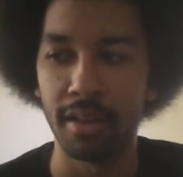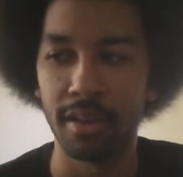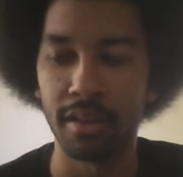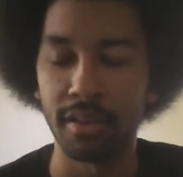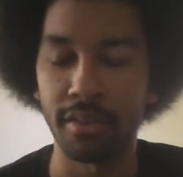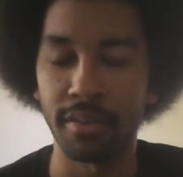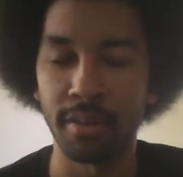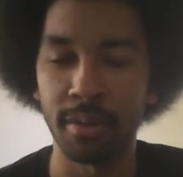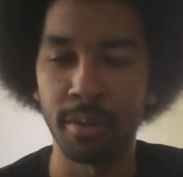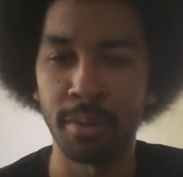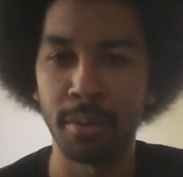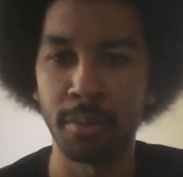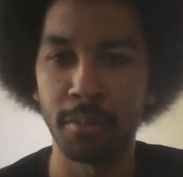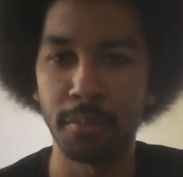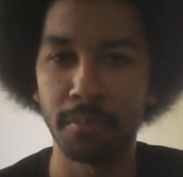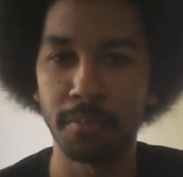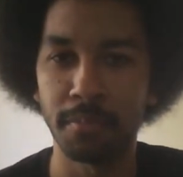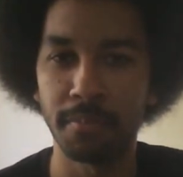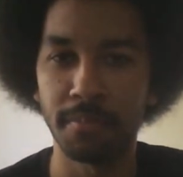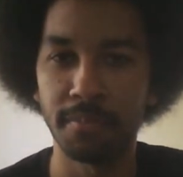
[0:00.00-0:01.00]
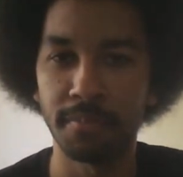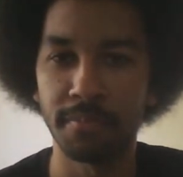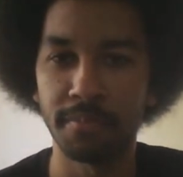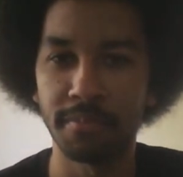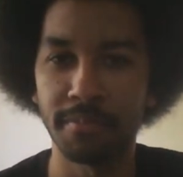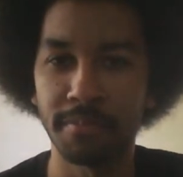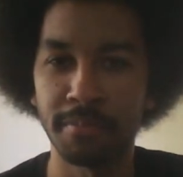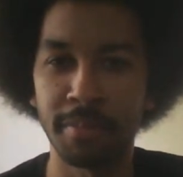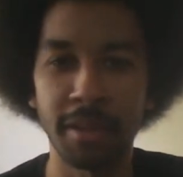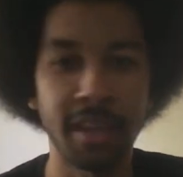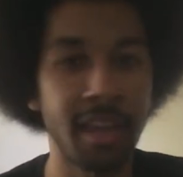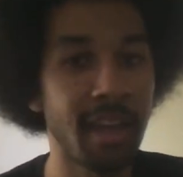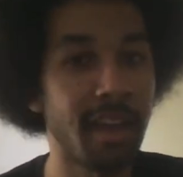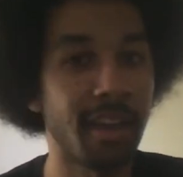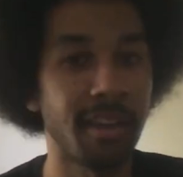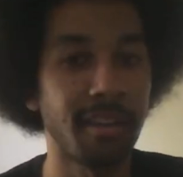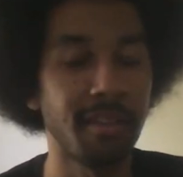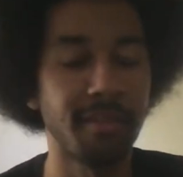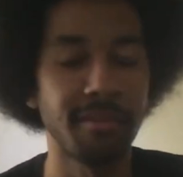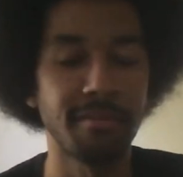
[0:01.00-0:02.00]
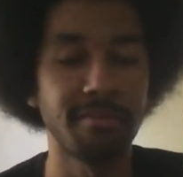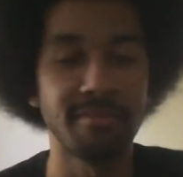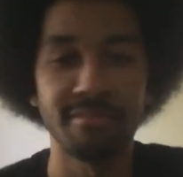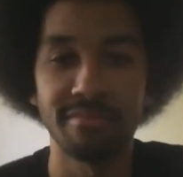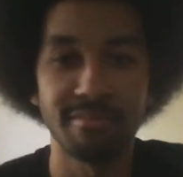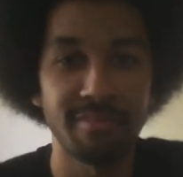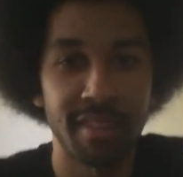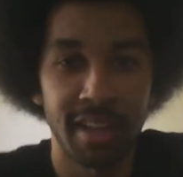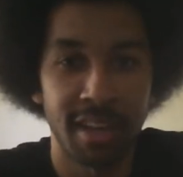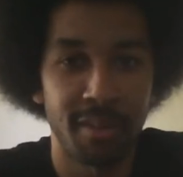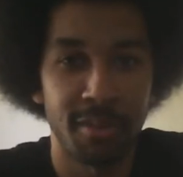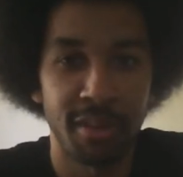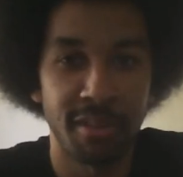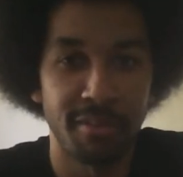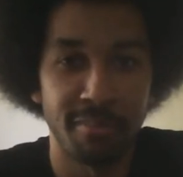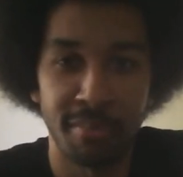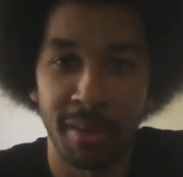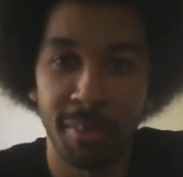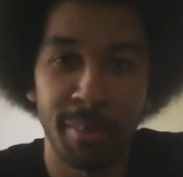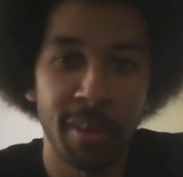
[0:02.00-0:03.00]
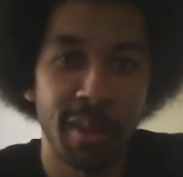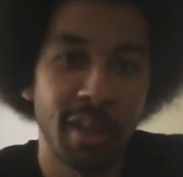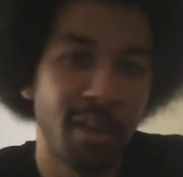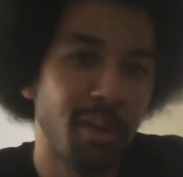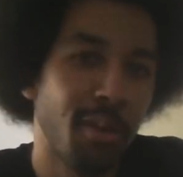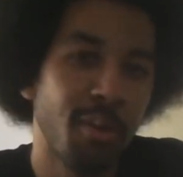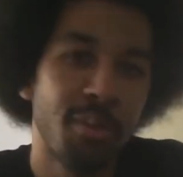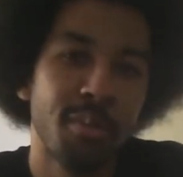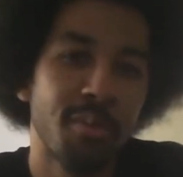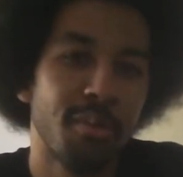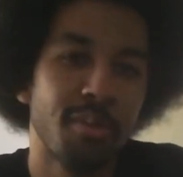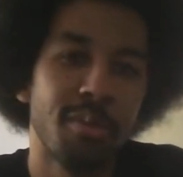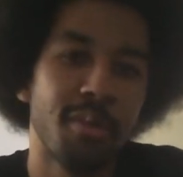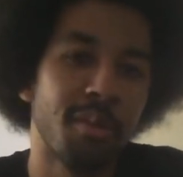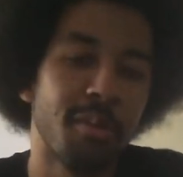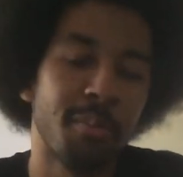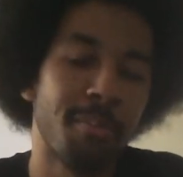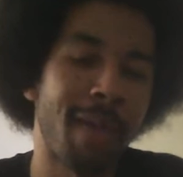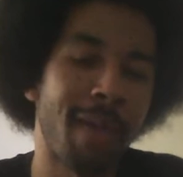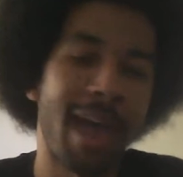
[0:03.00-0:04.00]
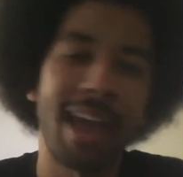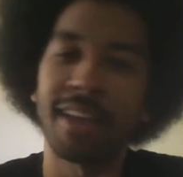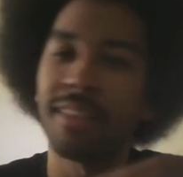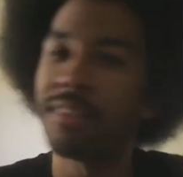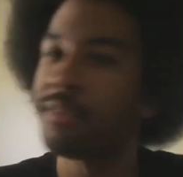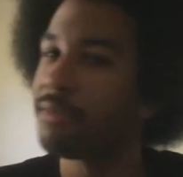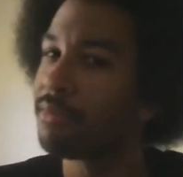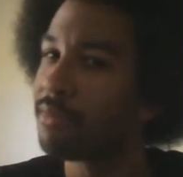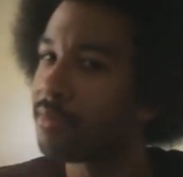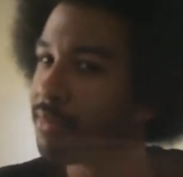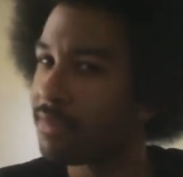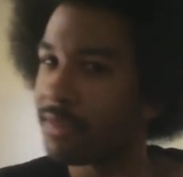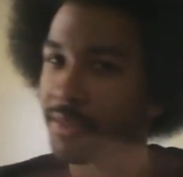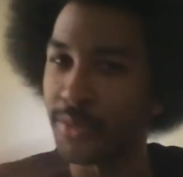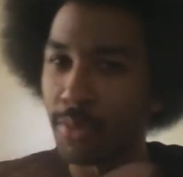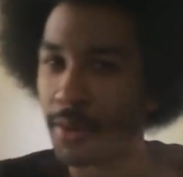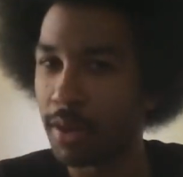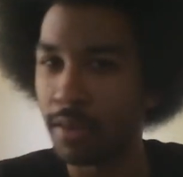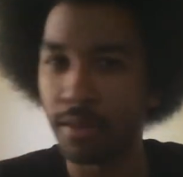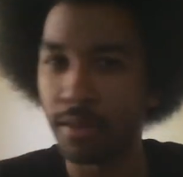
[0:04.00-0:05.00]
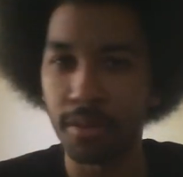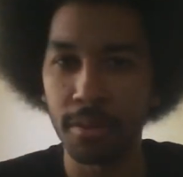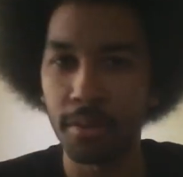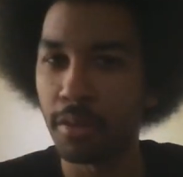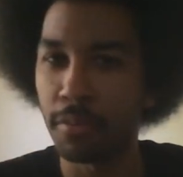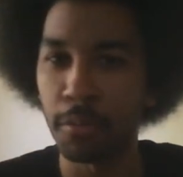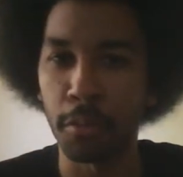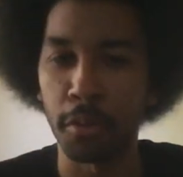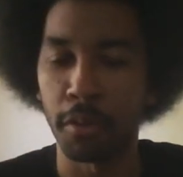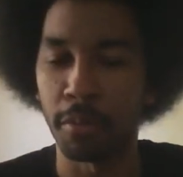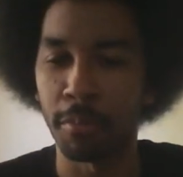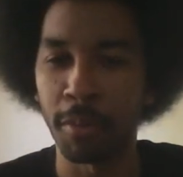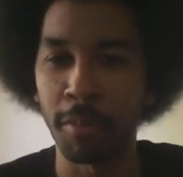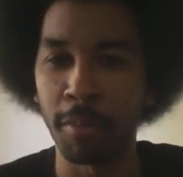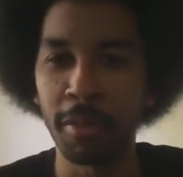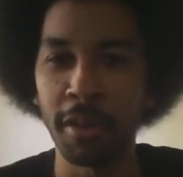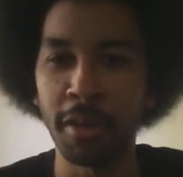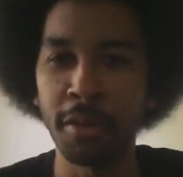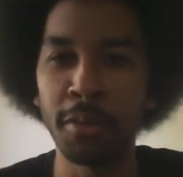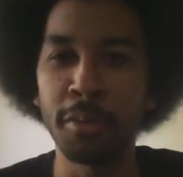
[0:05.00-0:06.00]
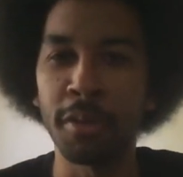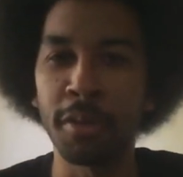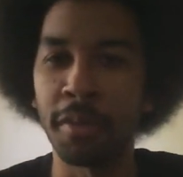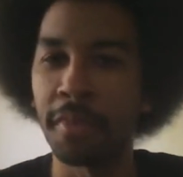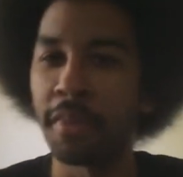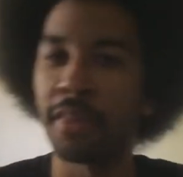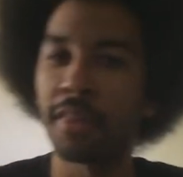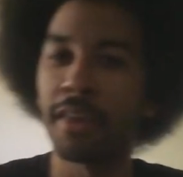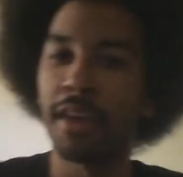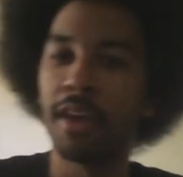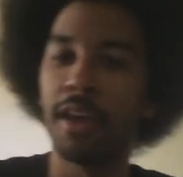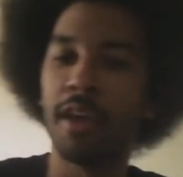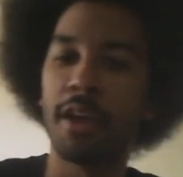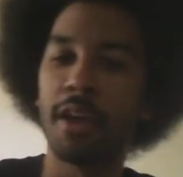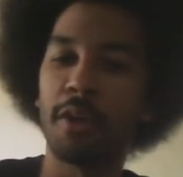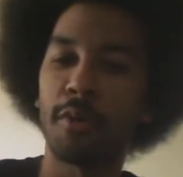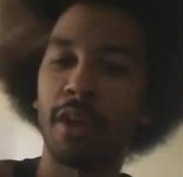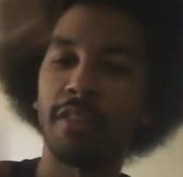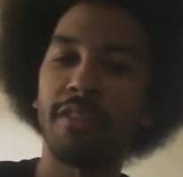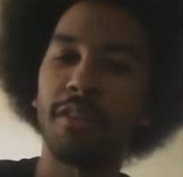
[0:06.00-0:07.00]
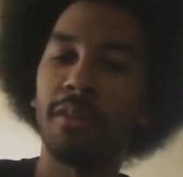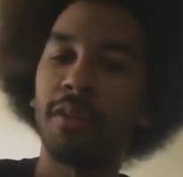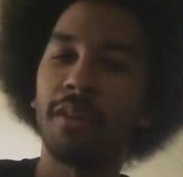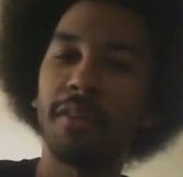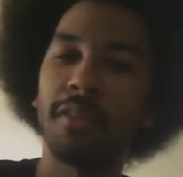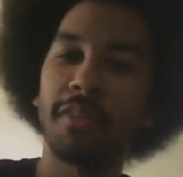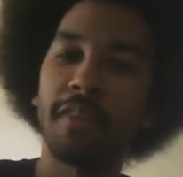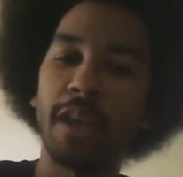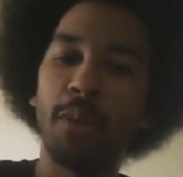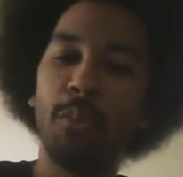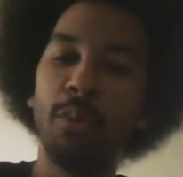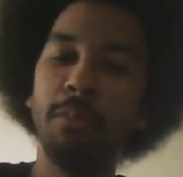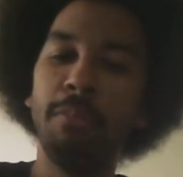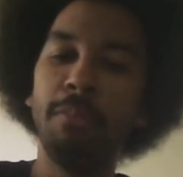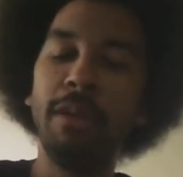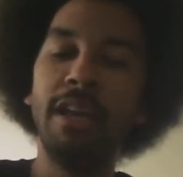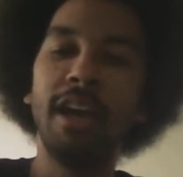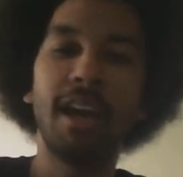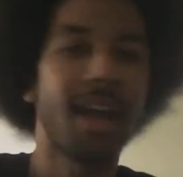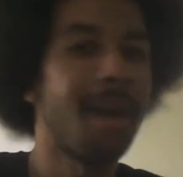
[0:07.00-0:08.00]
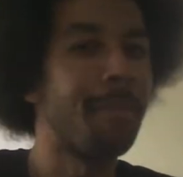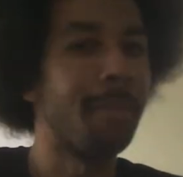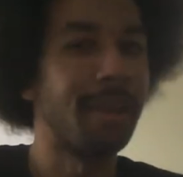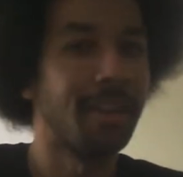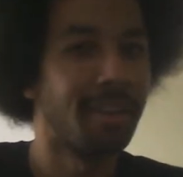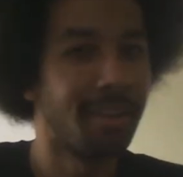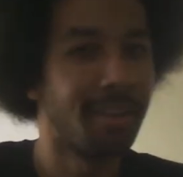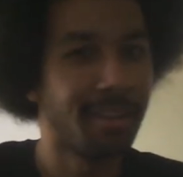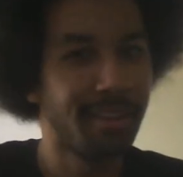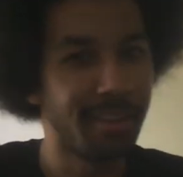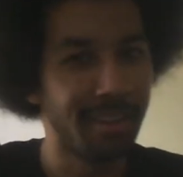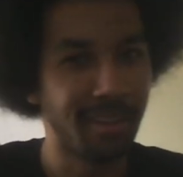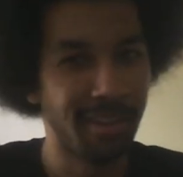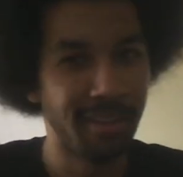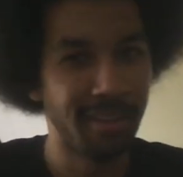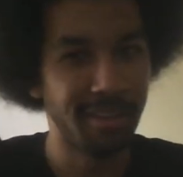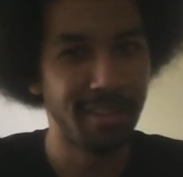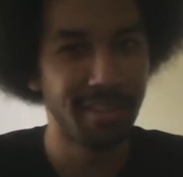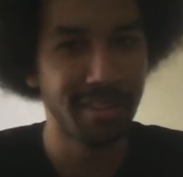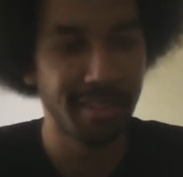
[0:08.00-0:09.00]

So, but yeah. Anyway, maybe they knew back in 20s, 30s, 40s. Maybe they knew that this Criterion thing would be a coming, you know.